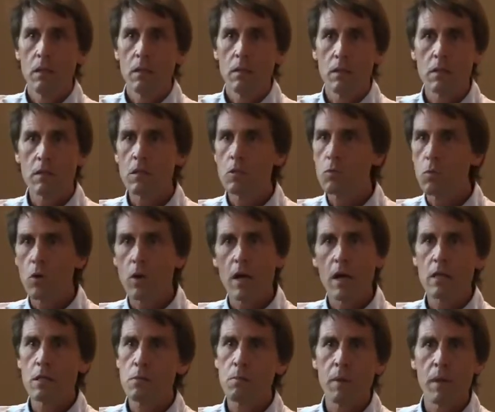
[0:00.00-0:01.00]
This is where
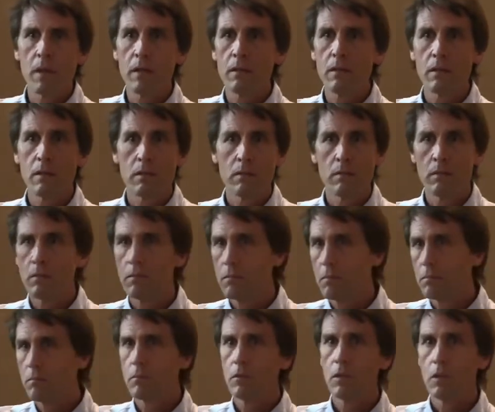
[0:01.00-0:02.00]
I spend,
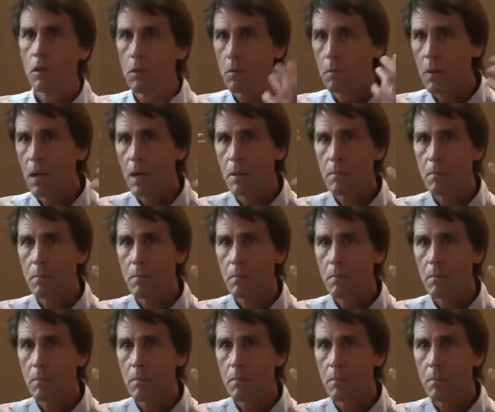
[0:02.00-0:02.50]
you know, my,